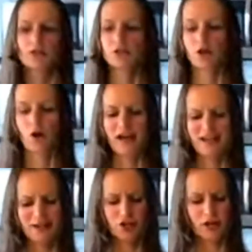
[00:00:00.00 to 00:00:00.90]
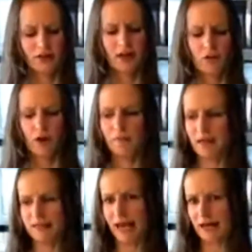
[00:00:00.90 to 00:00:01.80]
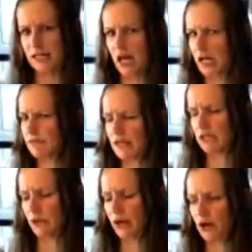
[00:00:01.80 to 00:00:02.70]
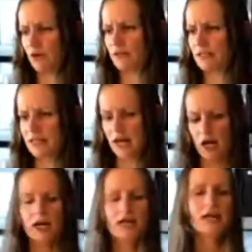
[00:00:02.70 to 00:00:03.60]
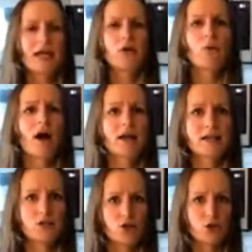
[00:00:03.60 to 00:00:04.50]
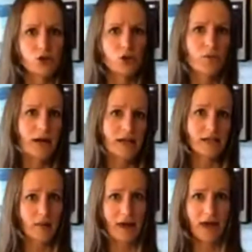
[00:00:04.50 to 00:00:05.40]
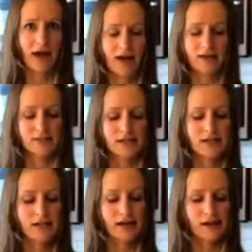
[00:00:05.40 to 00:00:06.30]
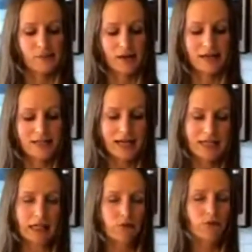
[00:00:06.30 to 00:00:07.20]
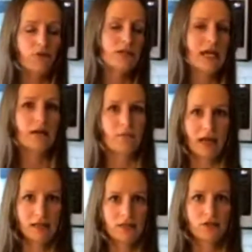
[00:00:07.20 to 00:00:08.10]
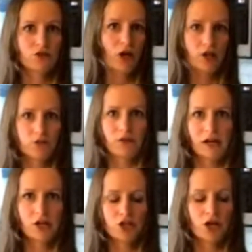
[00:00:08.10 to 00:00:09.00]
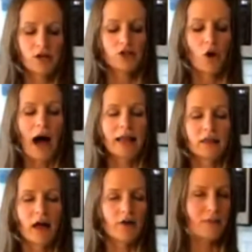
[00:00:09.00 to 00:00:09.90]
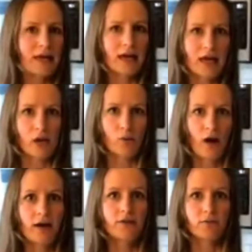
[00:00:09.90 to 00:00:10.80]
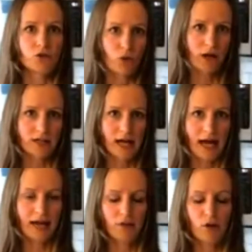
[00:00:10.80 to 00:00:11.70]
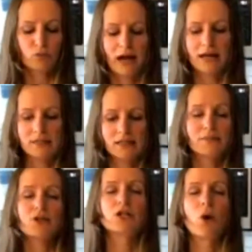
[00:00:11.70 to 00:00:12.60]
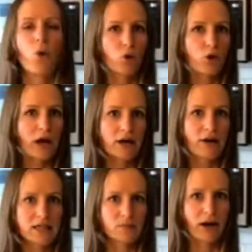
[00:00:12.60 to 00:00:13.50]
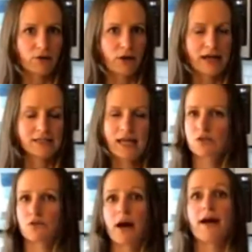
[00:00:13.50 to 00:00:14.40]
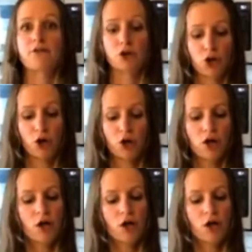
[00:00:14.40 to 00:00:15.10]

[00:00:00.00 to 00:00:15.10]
So I didn't check the quinoa because I had a ton of it. So I don't know if it's there. Quinoa is super easy to make, guys. It takes like 15 minutes start to finish. So I love making quinoa if I'm short on time. Rice, especially whole grain rice, brown rice, takes forever to cook.